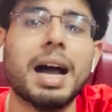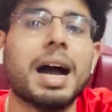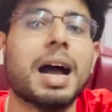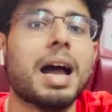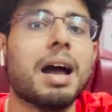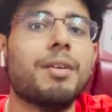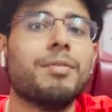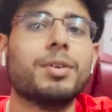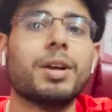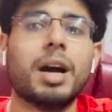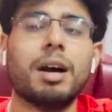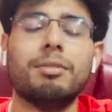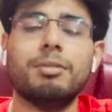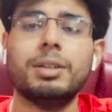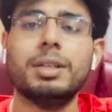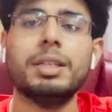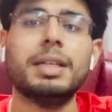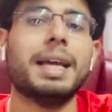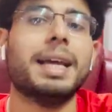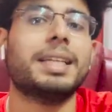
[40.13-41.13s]
I have
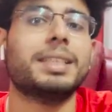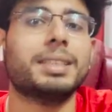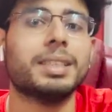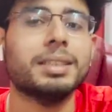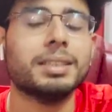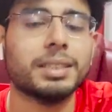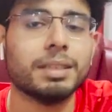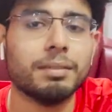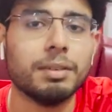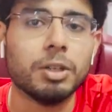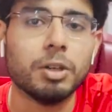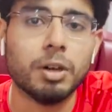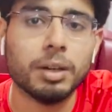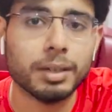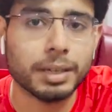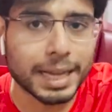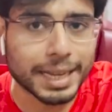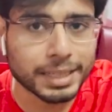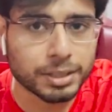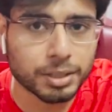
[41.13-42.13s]
covered extensively
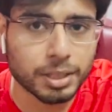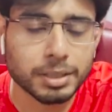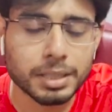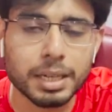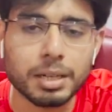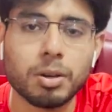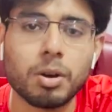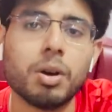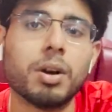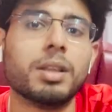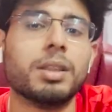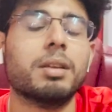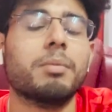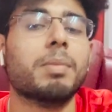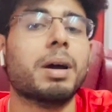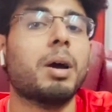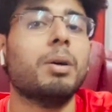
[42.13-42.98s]
on Dijkstra's algorithm,